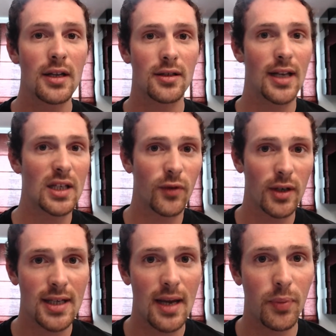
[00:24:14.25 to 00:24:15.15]
So that's, for
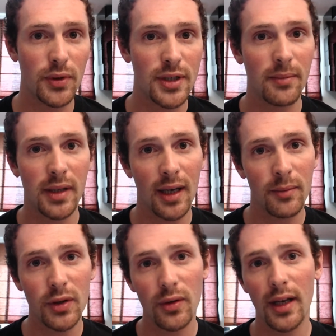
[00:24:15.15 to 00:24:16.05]
example, something
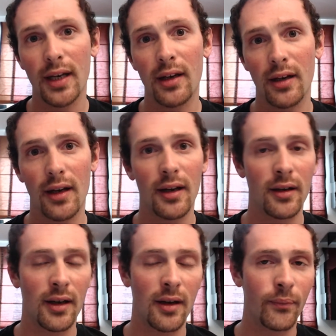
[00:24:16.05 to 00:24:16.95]
I'm doing.
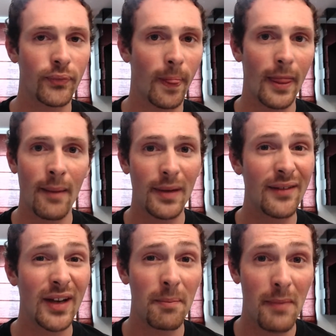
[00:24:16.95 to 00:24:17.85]
I'm
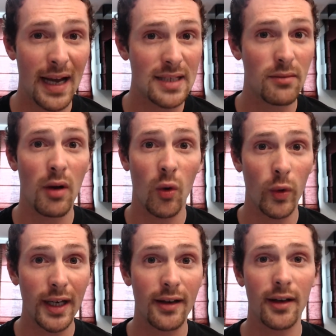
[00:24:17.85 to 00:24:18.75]
leaving a maximum a
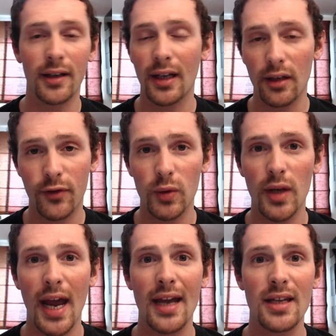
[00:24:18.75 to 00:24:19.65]
week, ideally a
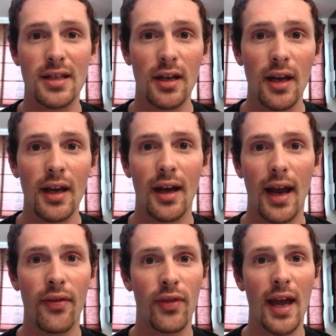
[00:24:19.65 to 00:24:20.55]
few days.
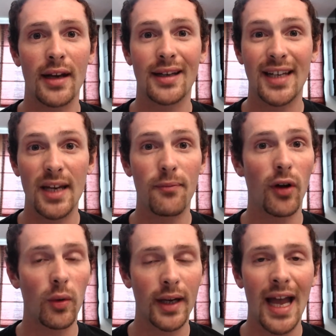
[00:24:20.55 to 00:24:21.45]
And then keep
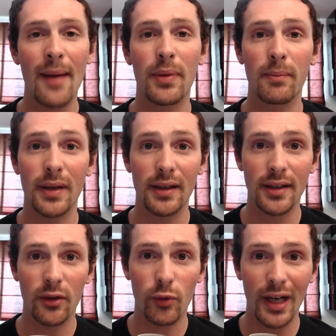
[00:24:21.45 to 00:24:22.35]
following up and
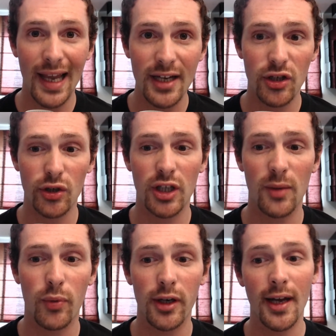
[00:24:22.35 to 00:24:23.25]
building a
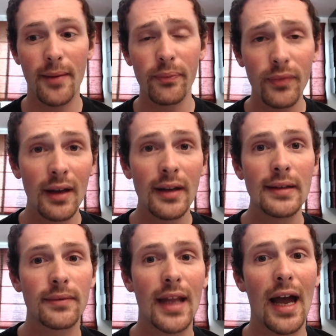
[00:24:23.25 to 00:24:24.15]
relationship with them.
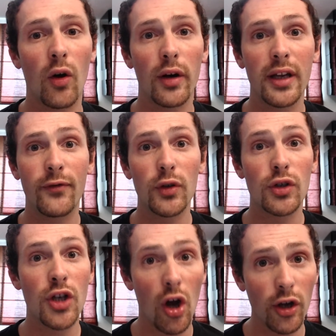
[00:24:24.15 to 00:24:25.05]
Now, if you
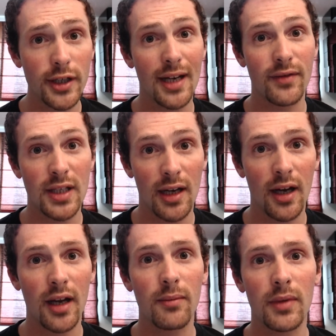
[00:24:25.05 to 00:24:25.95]
don't have
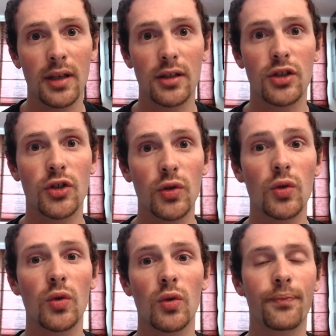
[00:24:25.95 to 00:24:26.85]
time
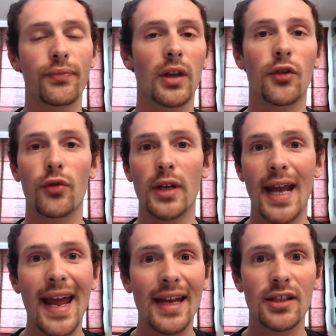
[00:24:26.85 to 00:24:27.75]
to
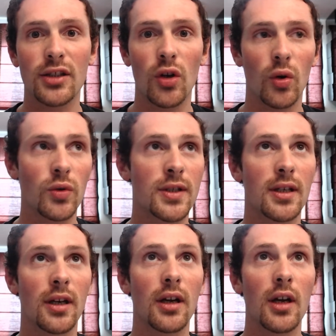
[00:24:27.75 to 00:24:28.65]
create those,
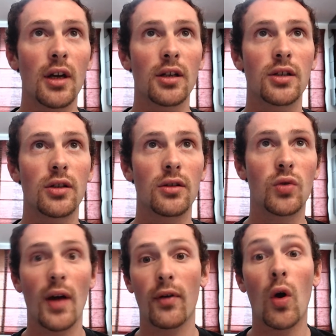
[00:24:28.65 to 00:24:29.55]

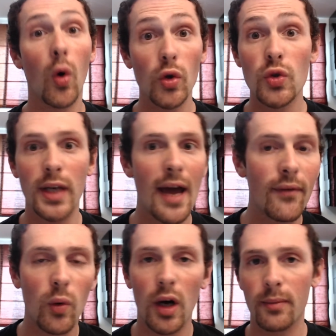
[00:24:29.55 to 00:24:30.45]
to have calls with
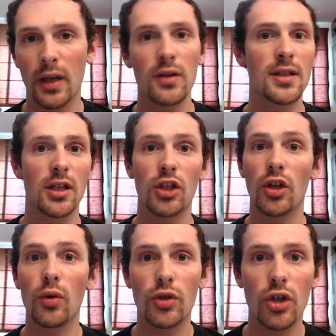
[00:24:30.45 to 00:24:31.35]
everyone, because it's a
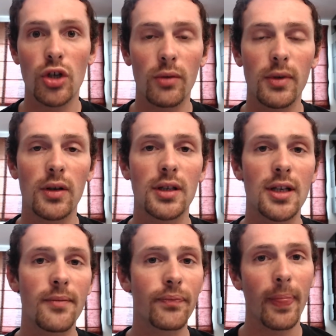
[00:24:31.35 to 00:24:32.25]
huge community,
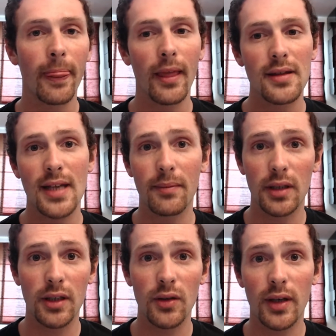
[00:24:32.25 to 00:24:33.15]

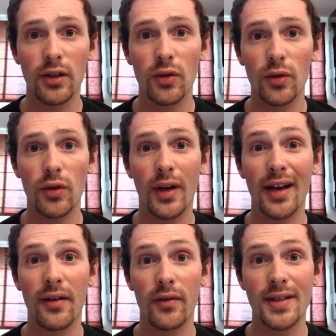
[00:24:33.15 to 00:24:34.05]
something you can do, you
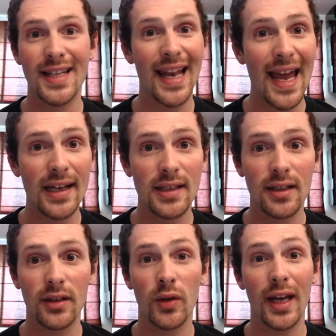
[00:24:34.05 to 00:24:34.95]
can select,
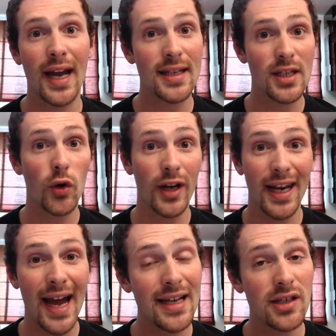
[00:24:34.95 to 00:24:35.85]
you can ask the
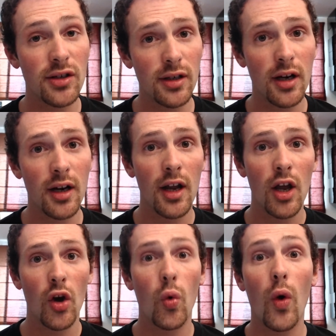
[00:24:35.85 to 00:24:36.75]
organizer,
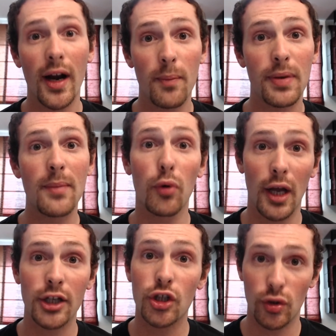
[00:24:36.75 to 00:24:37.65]
who are the people
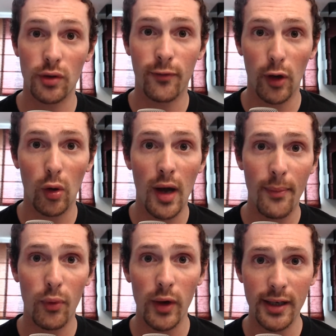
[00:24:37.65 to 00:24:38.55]
I should follow
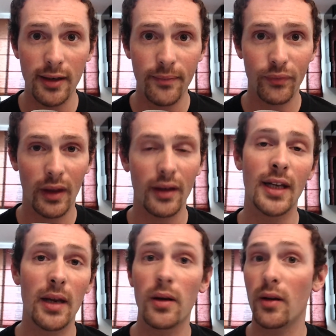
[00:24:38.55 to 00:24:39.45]
up with?
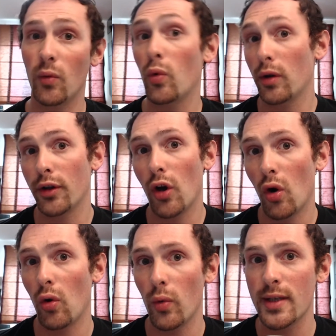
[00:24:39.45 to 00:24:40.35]
they will
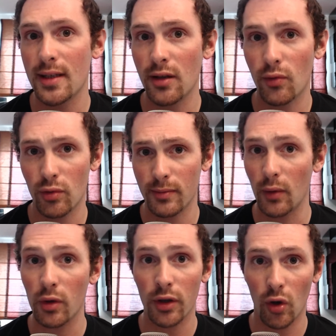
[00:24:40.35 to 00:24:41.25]
know who is in the room, they
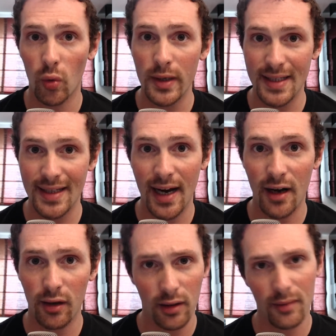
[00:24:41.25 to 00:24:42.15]
will know who is
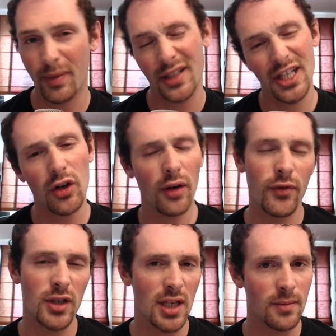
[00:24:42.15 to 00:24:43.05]
there, particularly if
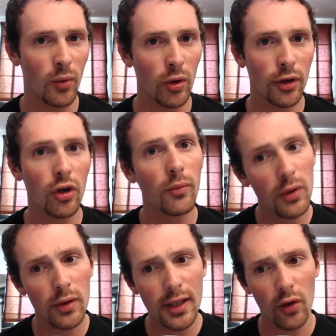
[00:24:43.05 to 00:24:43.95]
it's a smaller
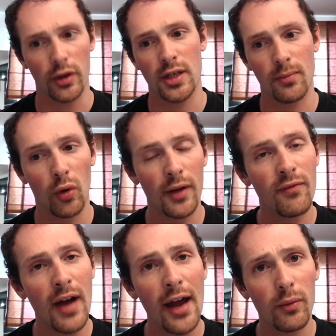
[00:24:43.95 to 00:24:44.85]
community or a small
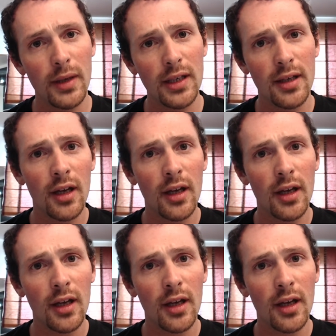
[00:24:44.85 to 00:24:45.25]
environment.